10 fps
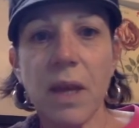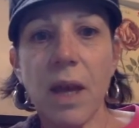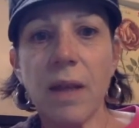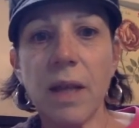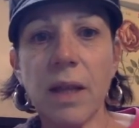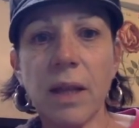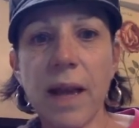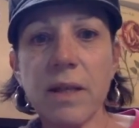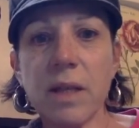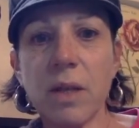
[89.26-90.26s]
And then the
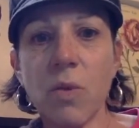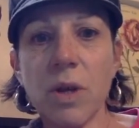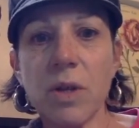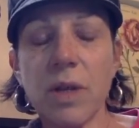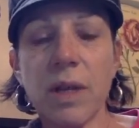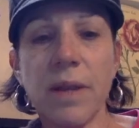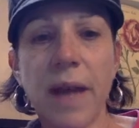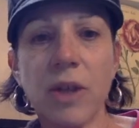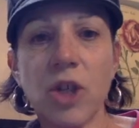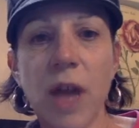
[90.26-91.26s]
last thing was in
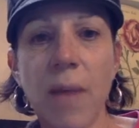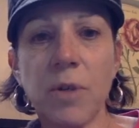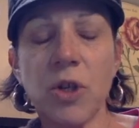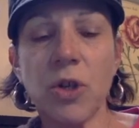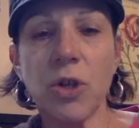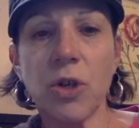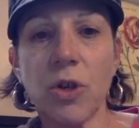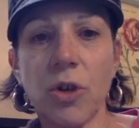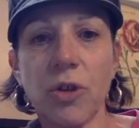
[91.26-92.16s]
that chapter,